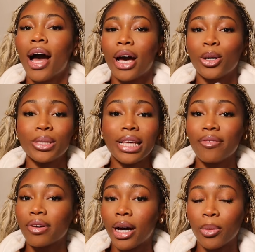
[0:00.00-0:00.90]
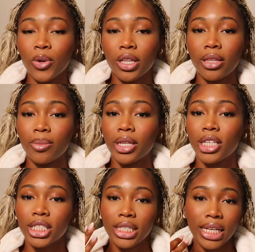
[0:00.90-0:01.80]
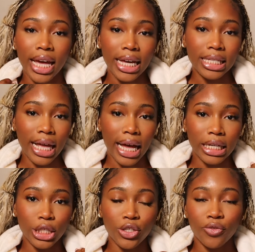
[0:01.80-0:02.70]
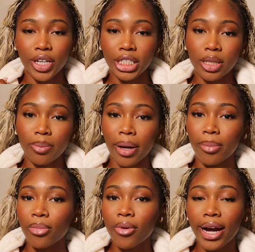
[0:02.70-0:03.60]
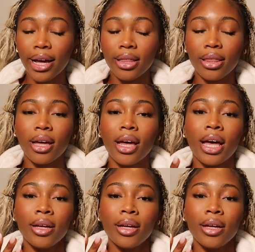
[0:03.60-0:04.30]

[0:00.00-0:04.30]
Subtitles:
I always have gum with me just in case I need to freshen up my breath.